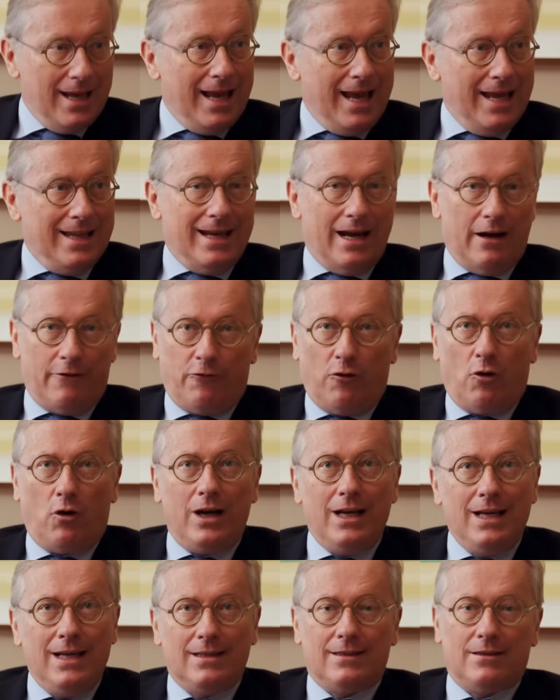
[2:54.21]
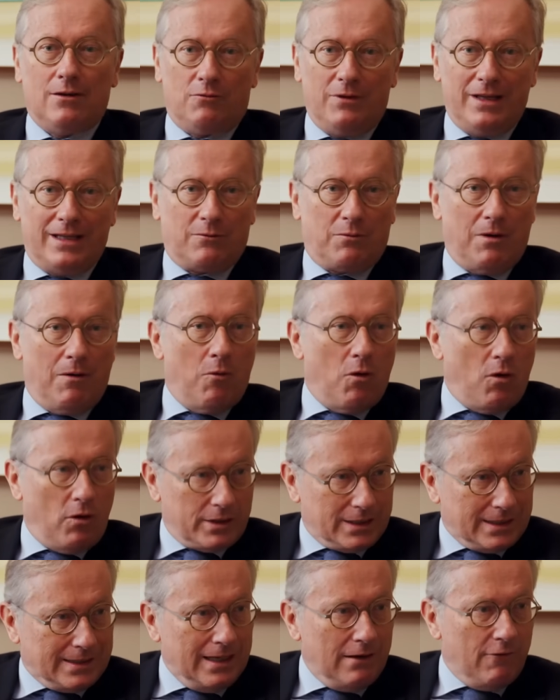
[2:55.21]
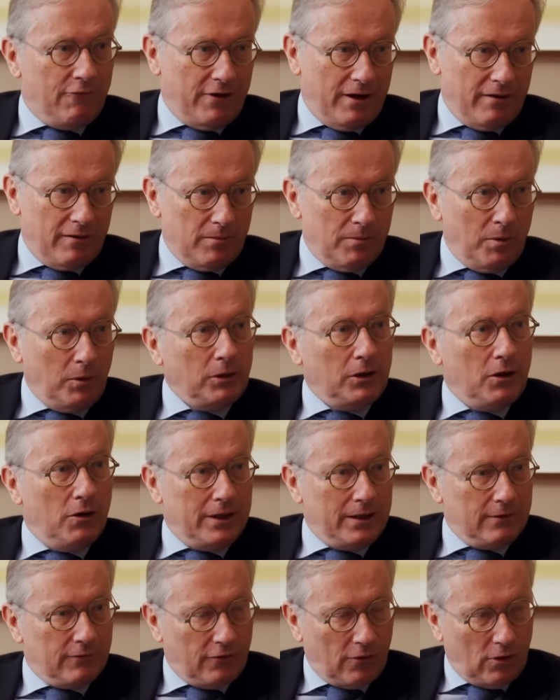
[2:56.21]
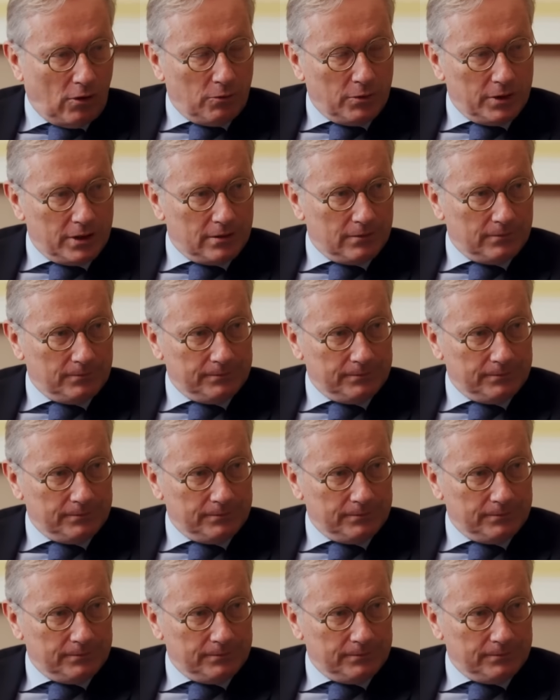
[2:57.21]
and therefore, is the risk-reward still favorable going forward?